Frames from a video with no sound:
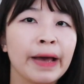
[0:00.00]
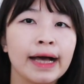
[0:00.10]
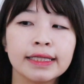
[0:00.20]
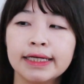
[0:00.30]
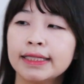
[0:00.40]

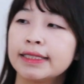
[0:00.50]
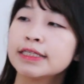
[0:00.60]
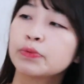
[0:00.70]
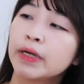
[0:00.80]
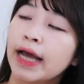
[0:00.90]
palette,
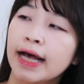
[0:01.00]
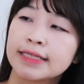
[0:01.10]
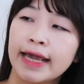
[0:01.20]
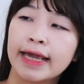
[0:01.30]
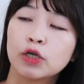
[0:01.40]
this one has
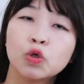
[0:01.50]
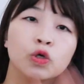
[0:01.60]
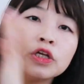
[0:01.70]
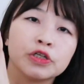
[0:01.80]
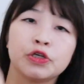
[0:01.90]
a
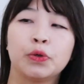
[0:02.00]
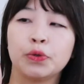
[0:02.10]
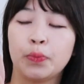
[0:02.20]
cooler toned